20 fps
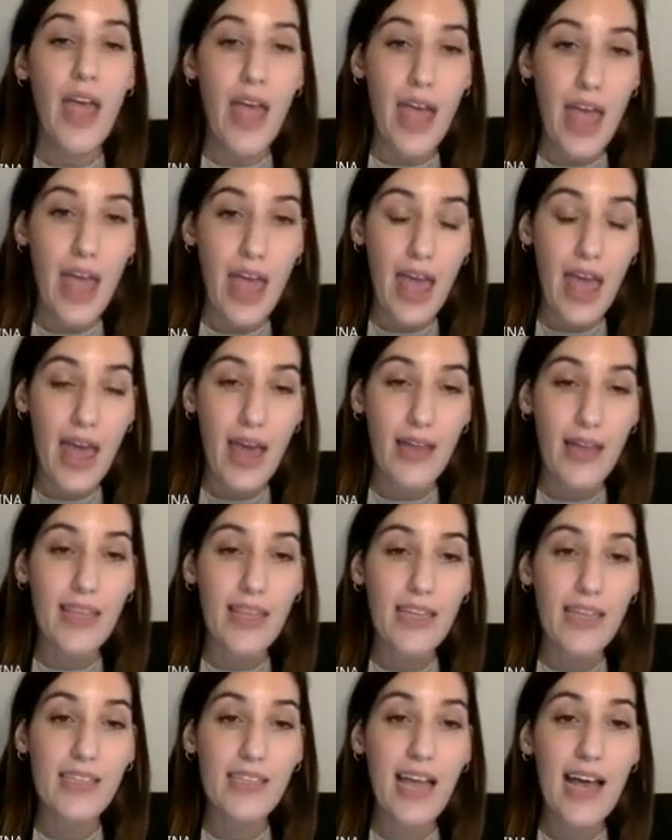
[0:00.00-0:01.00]

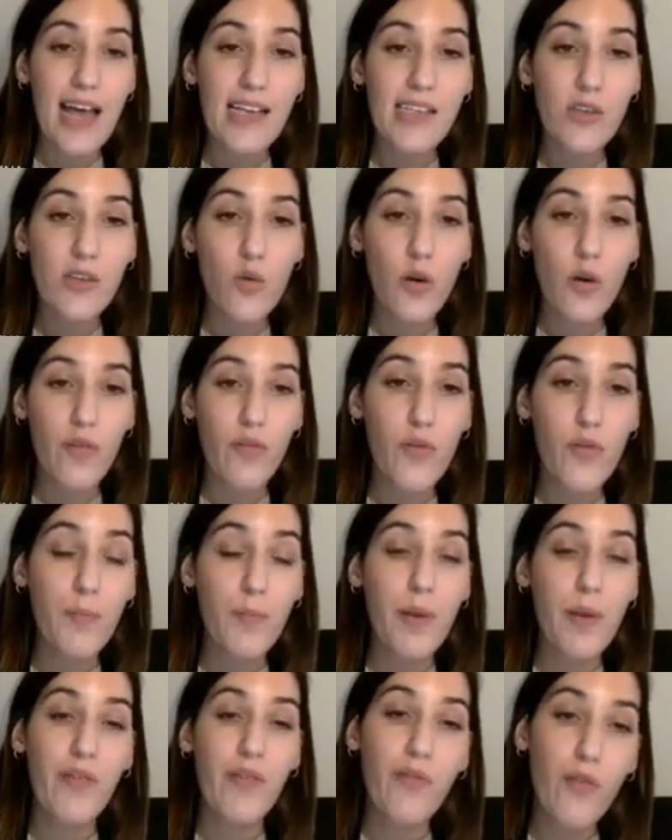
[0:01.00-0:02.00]
The tasks were
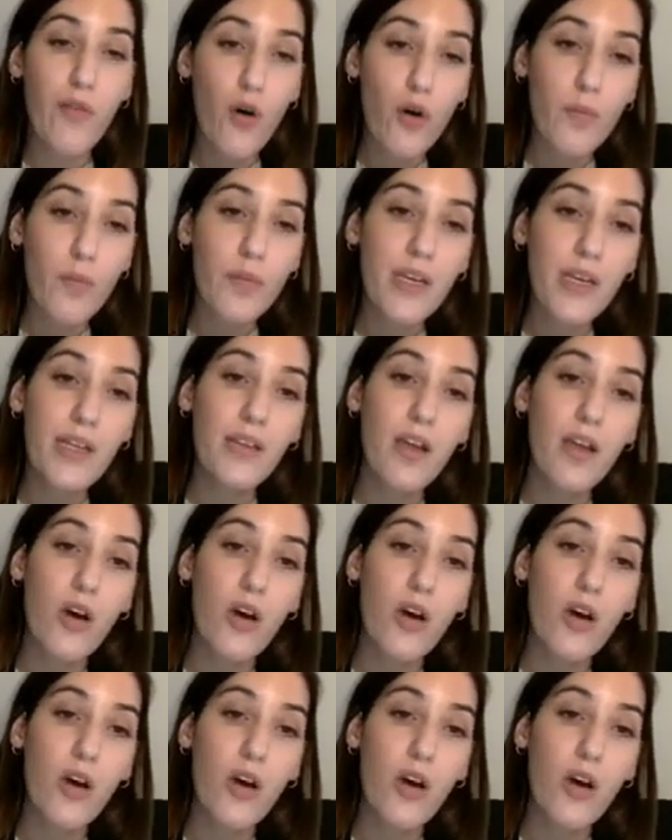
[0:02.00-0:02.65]
performed